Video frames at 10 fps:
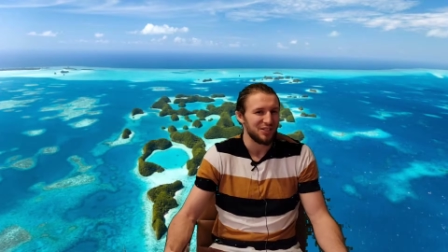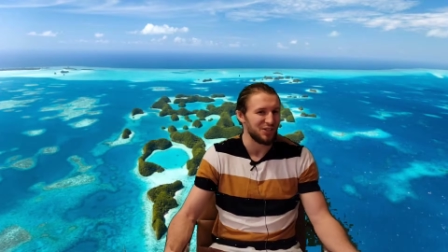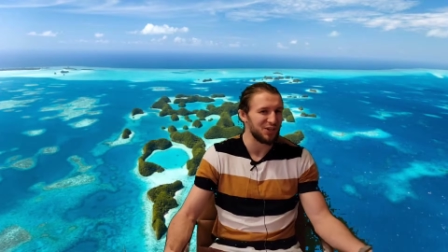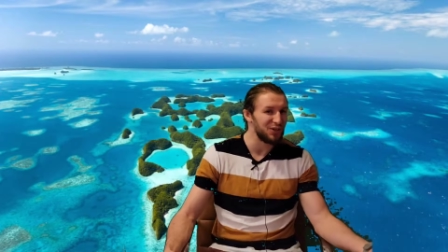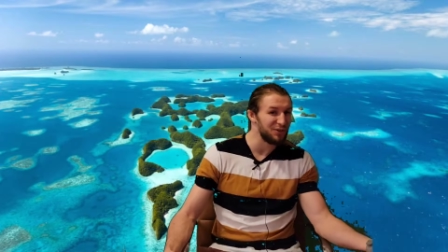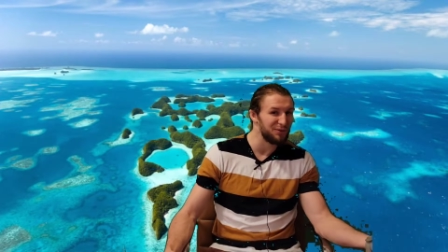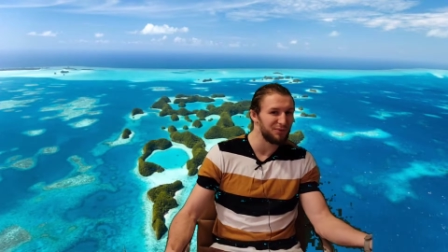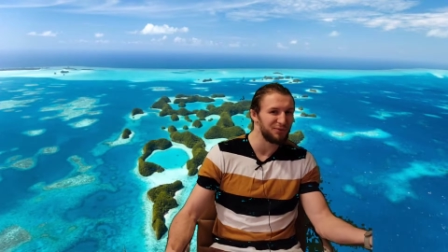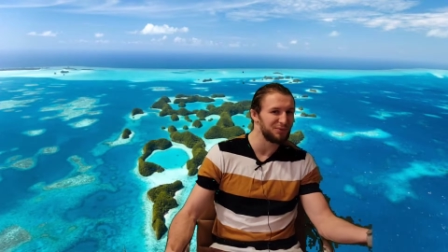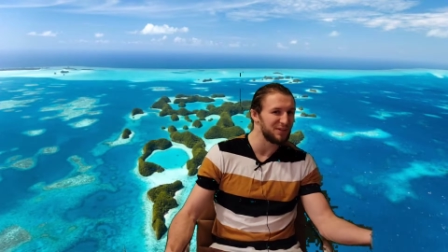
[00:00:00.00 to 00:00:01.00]
You could
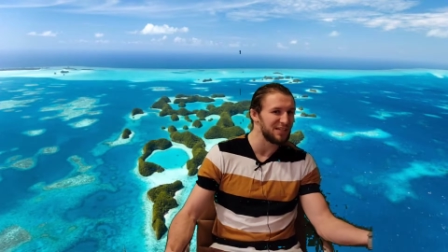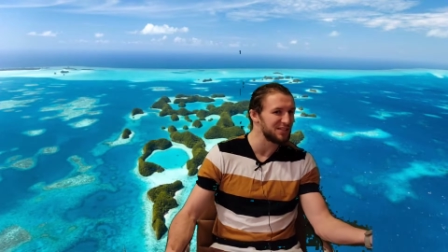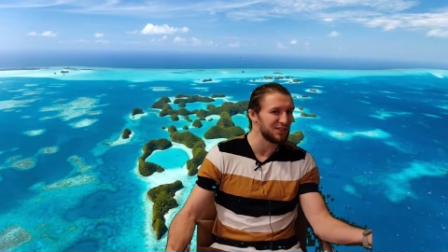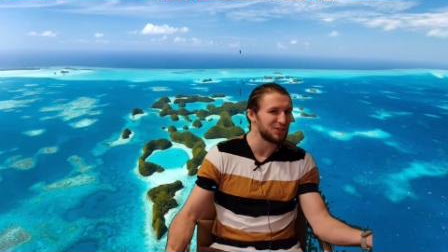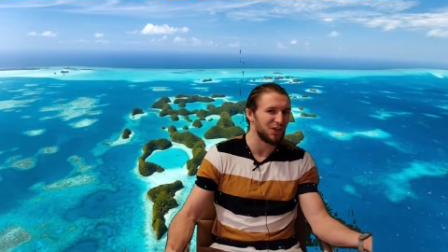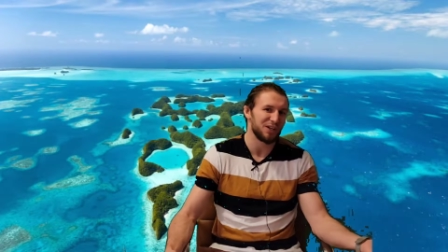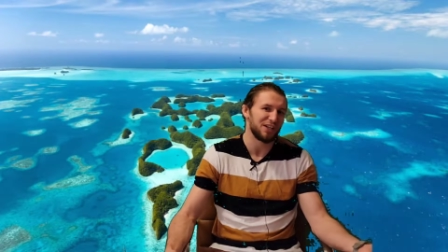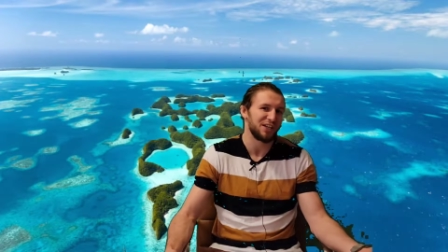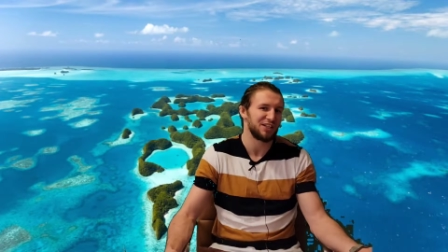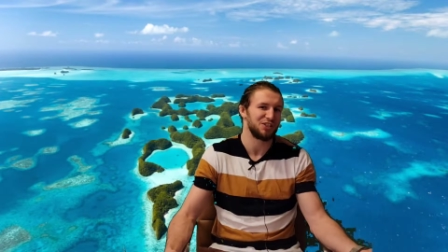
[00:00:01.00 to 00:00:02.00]
have easily
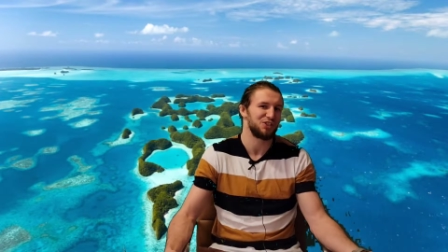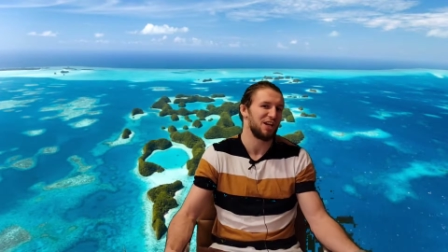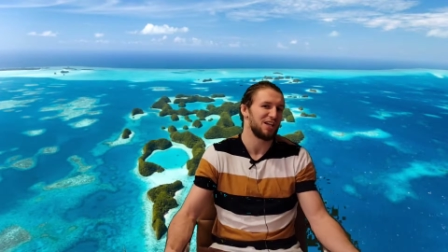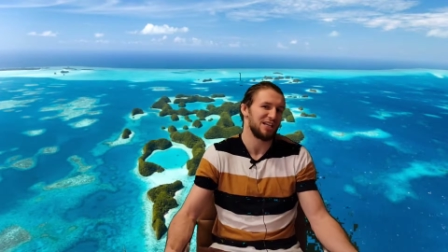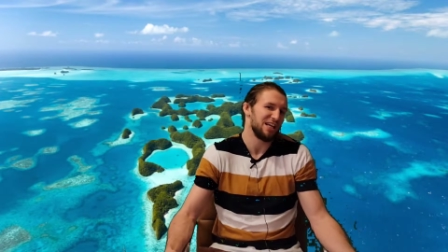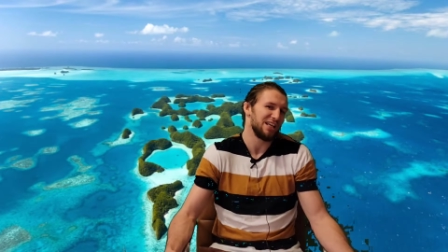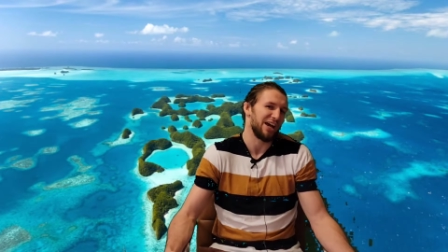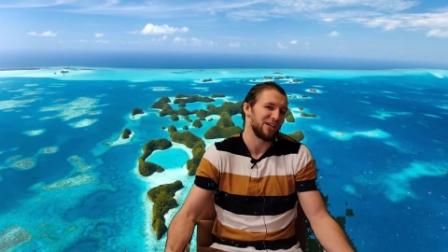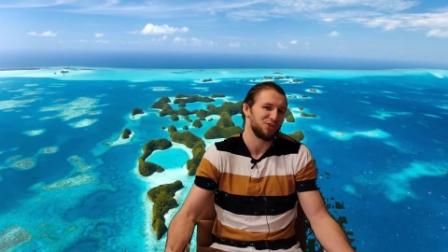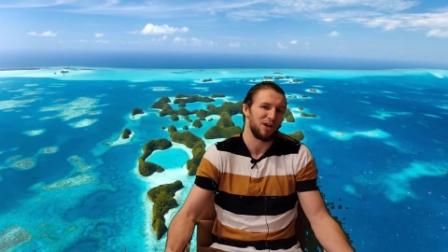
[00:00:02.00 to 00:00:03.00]
targeted JD
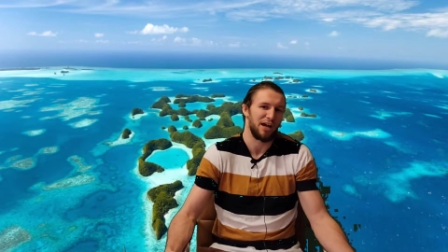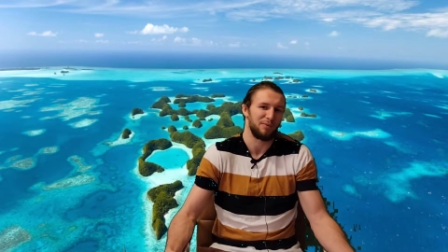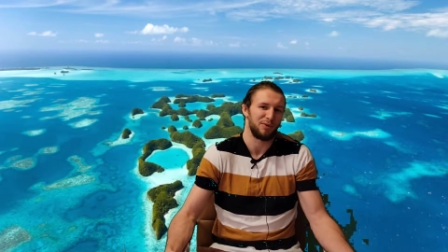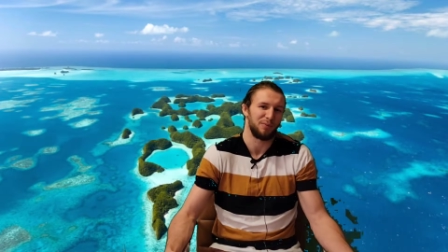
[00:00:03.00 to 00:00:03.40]
last tribal,